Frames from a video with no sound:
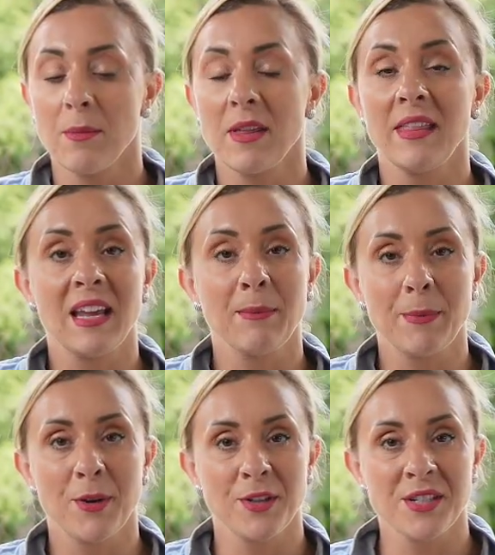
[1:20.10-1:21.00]
They can be
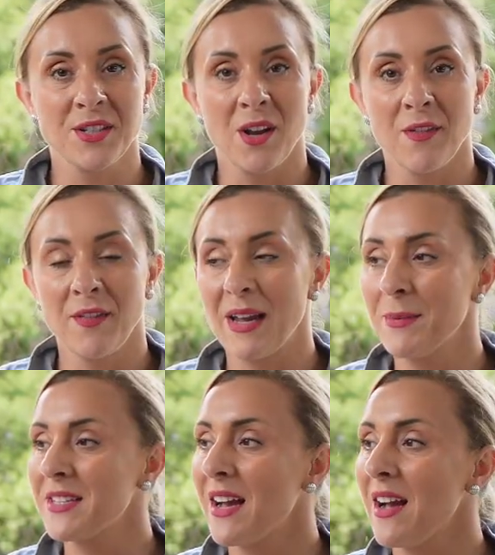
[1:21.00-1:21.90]
purchased off of
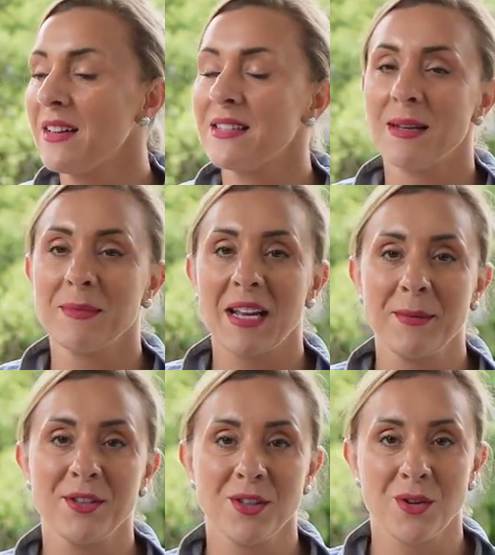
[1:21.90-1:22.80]
Amazon.
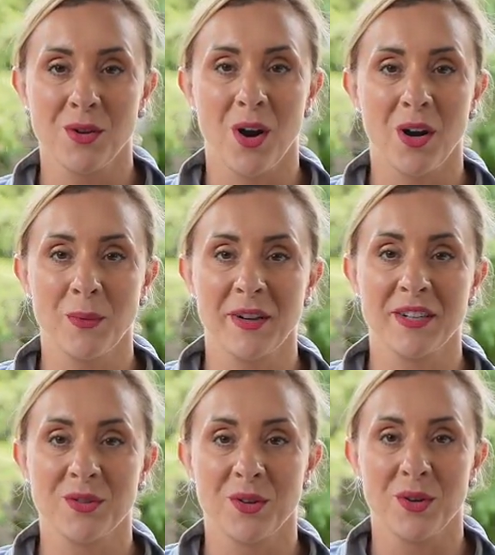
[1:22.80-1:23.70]
Sometimes your local hardware
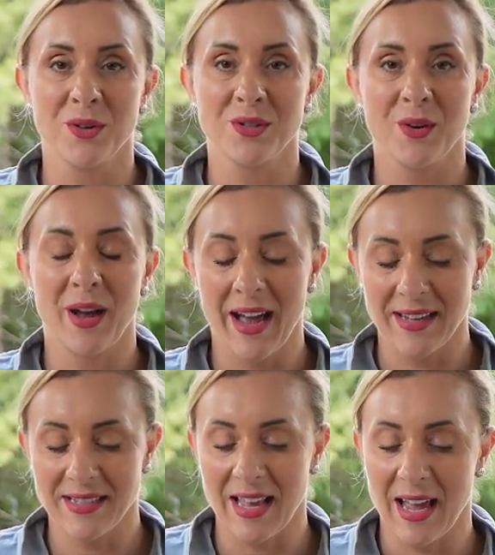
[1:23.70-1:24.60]
store also
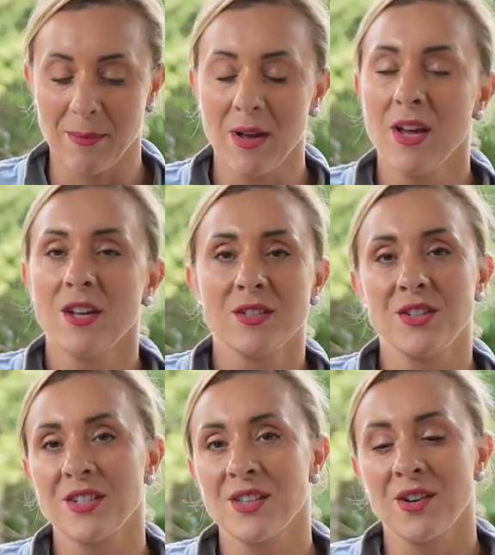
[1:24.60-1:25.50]
has them. So
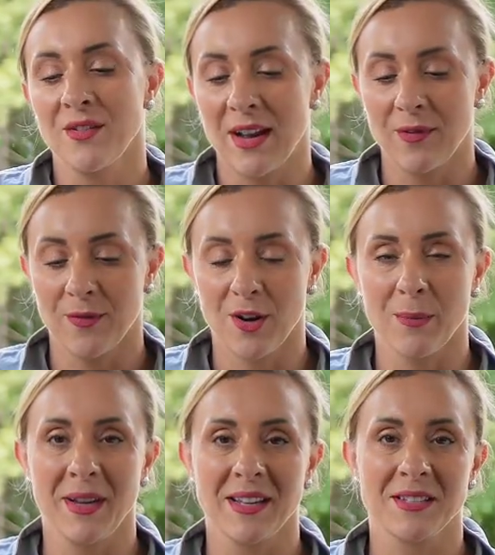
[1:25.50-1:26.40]
just look around for
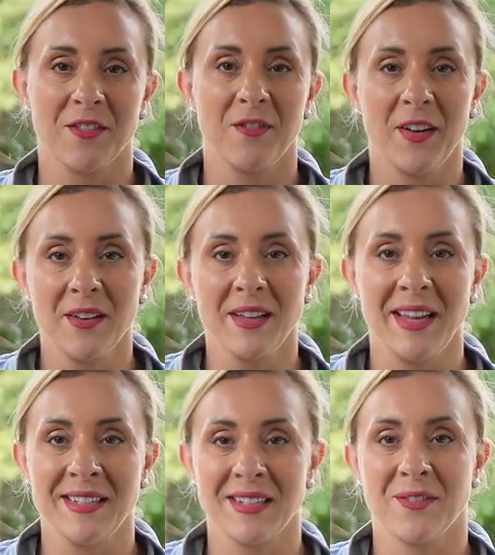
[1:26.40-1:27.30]
them because they're fairly
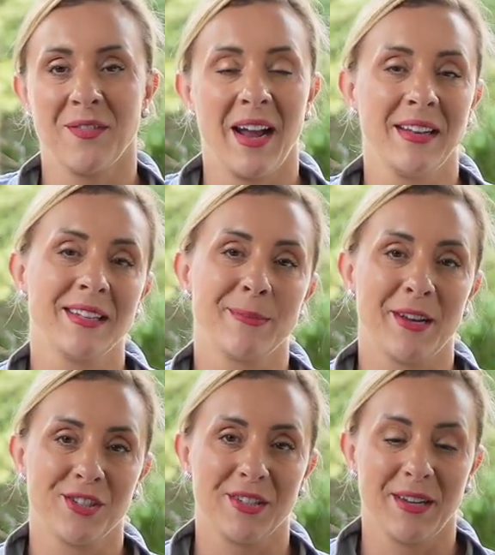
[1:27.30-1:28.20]
easy to find,
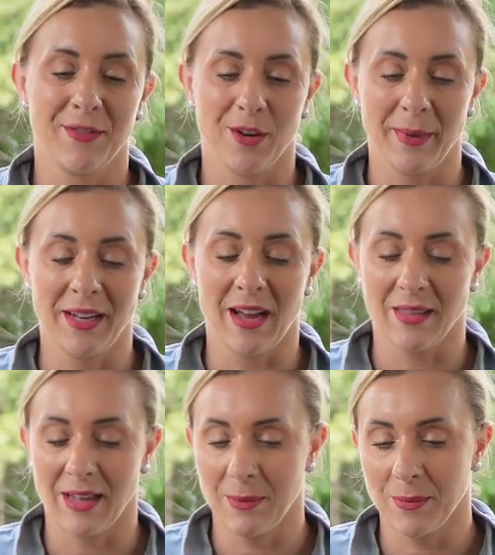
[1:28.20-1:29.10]
especially from an
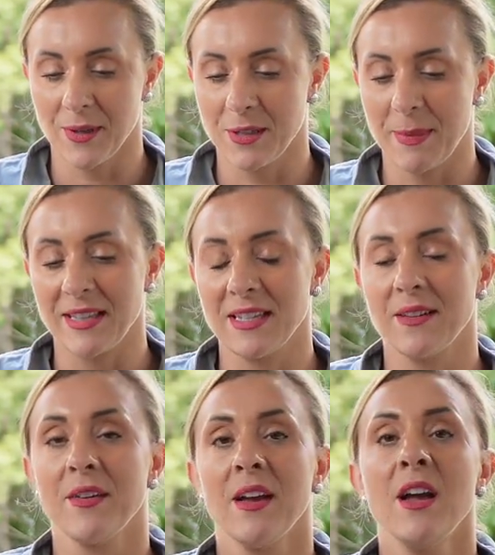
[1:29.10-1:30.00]
online perspective.